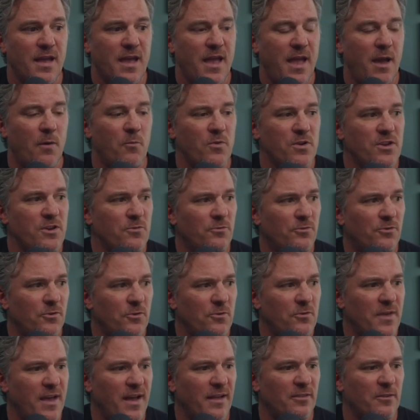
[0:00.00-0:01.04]
And when you
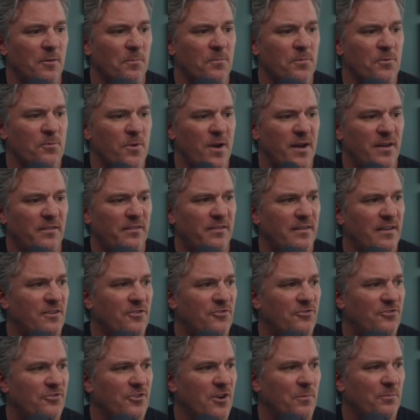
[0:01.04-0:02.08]
do that, the pricing
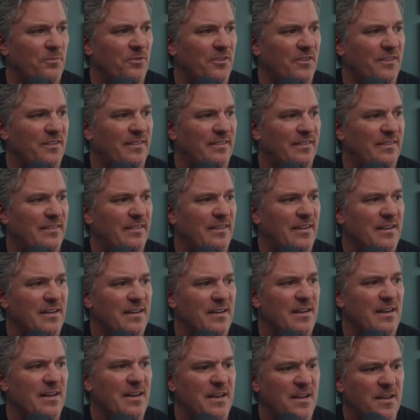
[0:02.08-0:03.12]
jumps
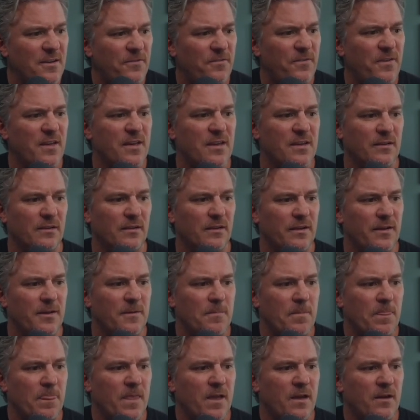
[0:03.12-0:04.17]
significantly.
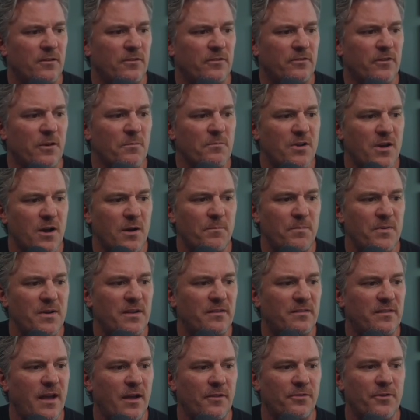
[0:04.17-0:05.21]
Some
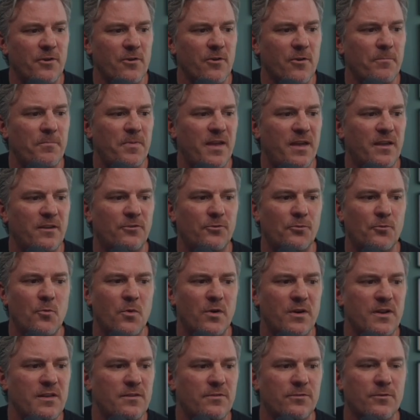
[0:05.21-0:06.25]
companies out there are paying
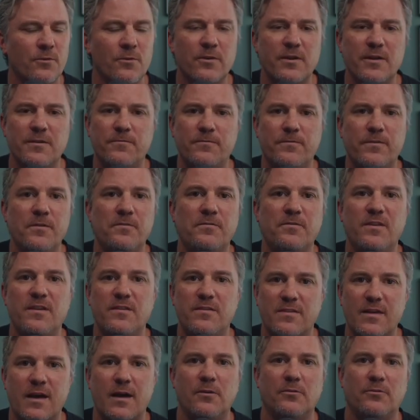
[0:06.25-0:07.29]
twenty, thirty, fifty
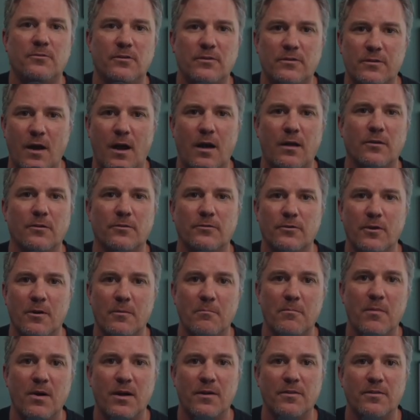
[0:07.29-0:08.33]
thousand dollars a
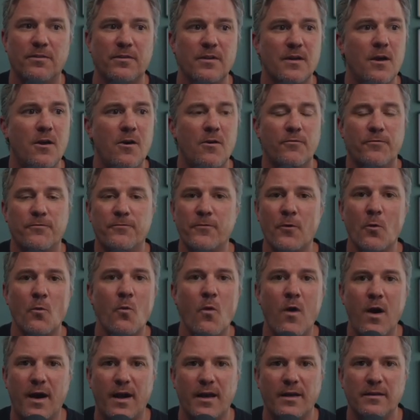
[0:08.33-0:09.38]
month for
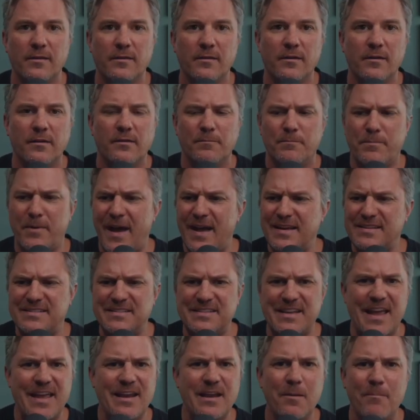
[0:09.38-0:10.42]
what? Pass
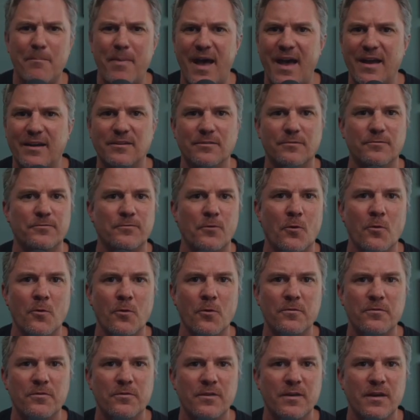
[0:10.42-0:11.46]
data back and
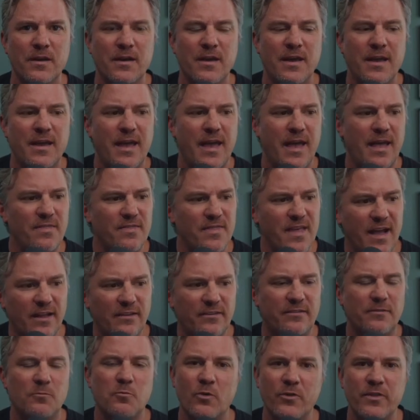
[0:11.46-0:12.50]
forth? And
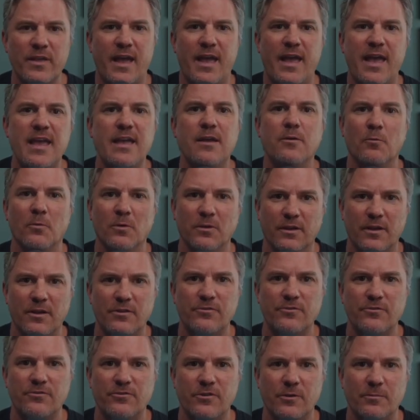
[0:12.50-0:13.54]
that's where the hate
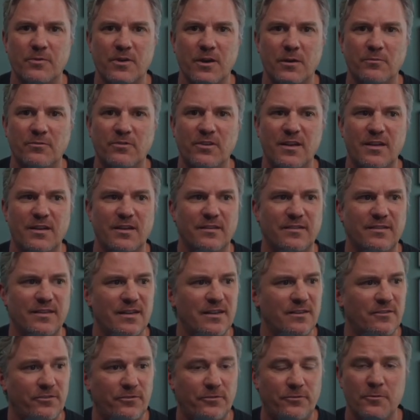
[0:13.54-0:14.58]
relationship comes in is that
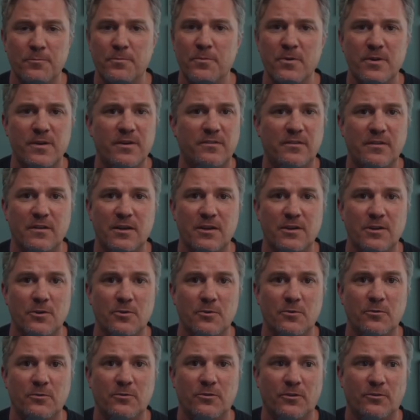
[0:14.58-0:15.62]
it's super easy to
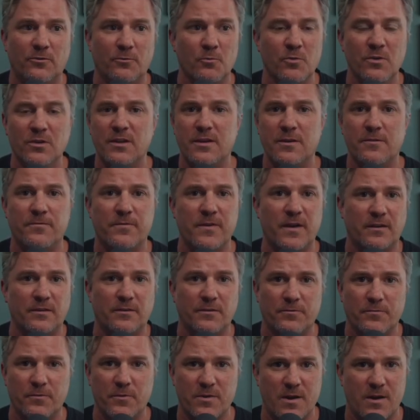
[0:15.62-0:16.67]
use. It's really
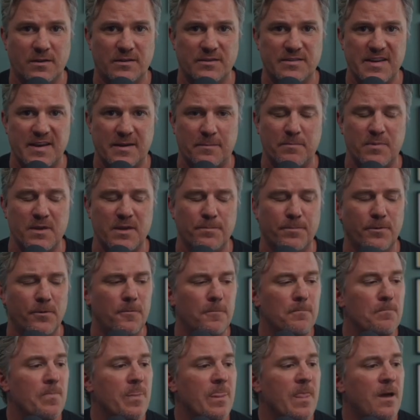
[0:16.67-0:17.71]
effective for non-tech
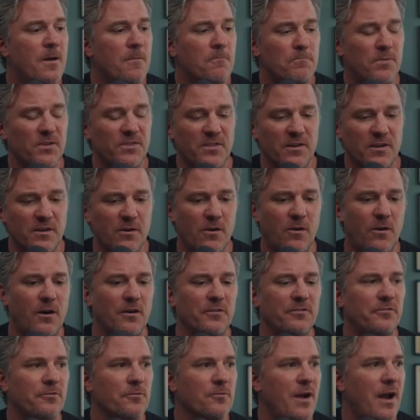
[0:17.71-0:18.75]
people, but the
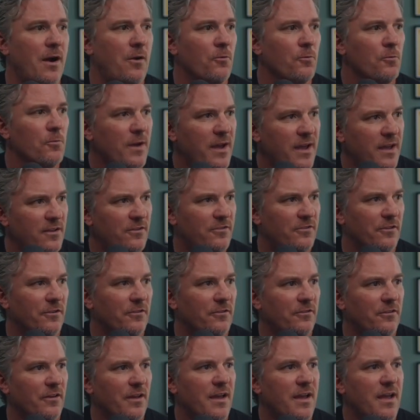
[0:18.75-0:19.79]
costs are
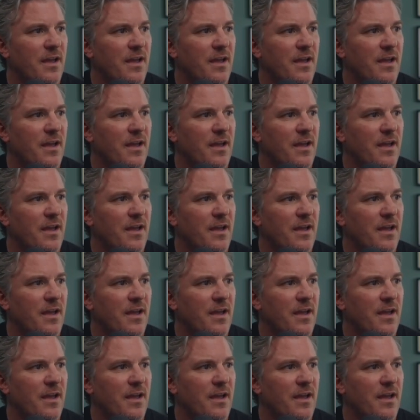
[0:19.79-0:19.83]
outrageous.